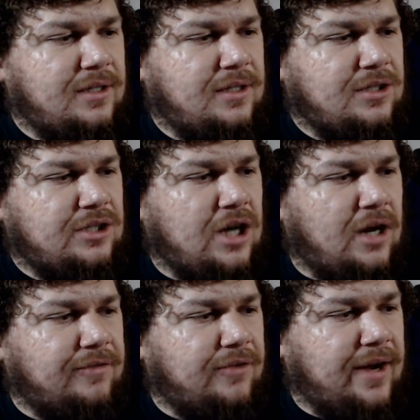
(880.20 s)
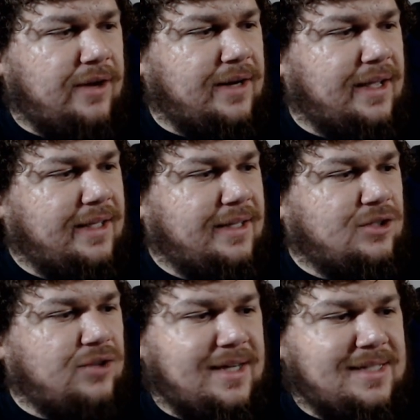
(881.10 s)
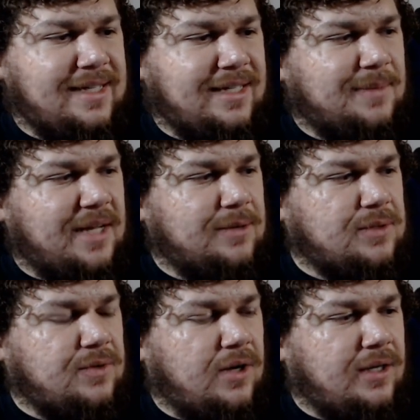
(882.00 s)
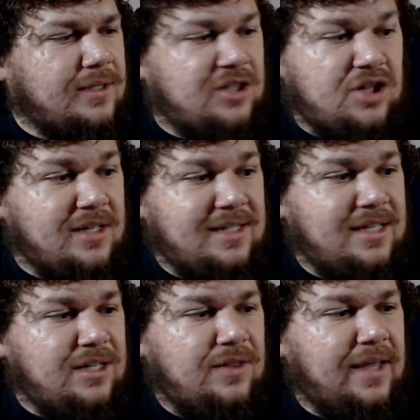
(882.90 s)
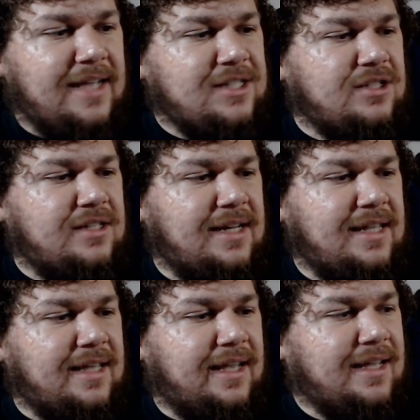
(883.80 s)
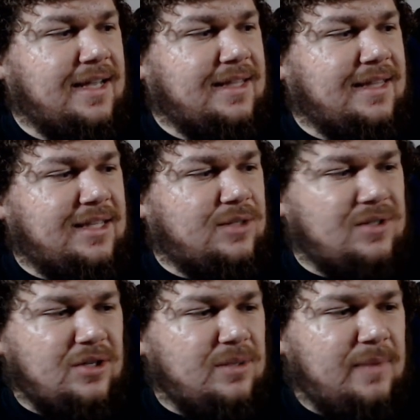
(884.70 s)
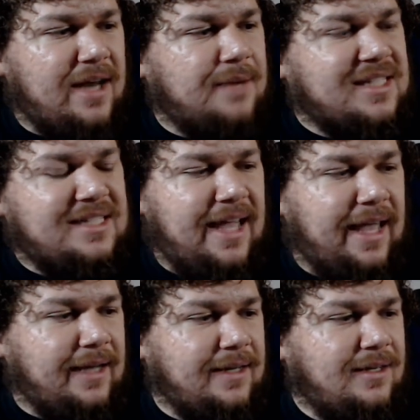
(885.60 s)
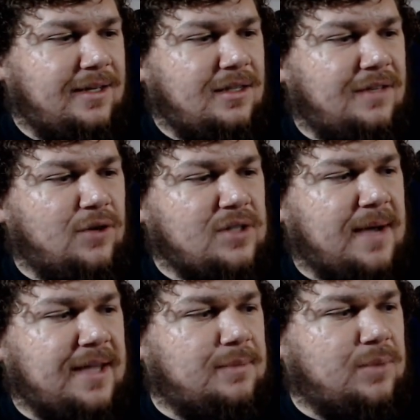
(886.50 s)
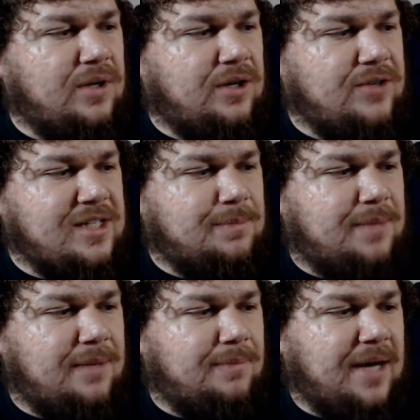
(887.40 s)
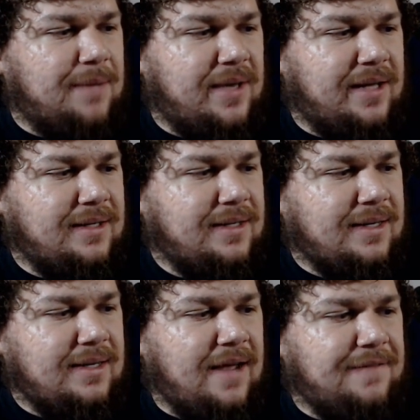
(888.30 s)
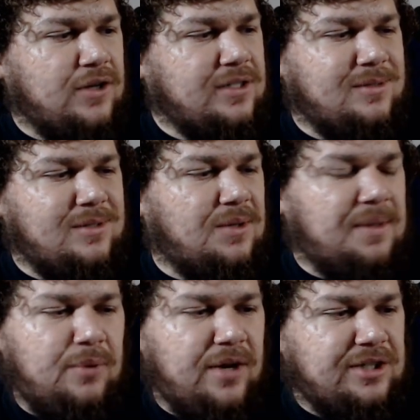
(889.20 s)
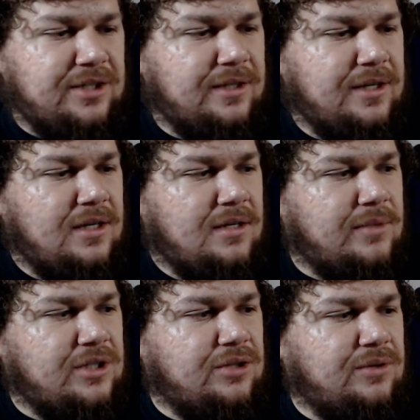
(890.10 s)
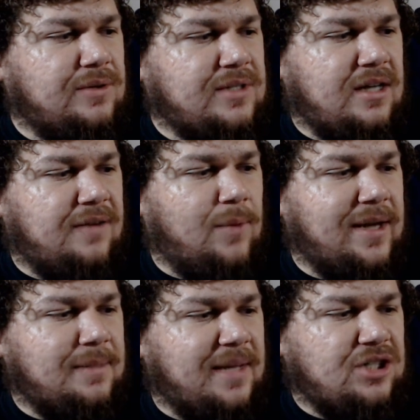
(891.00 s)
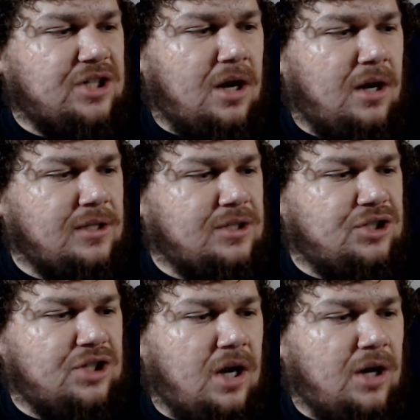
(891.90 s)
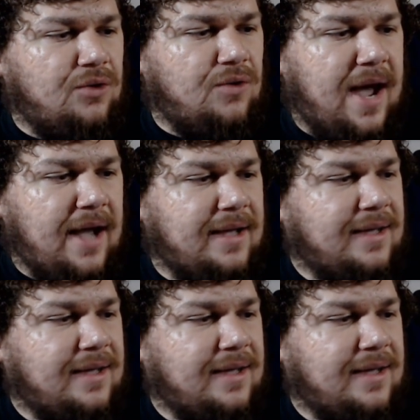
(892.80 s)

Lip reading: Chong frowned, tried to tell him that he was wrong, but Chong didn't know the answers to anything, that this was all some kind of mistake. The force behind the boot increased bit by bit. At first it was only pressure, but soon there was enough weight to make Chong's jaw crack.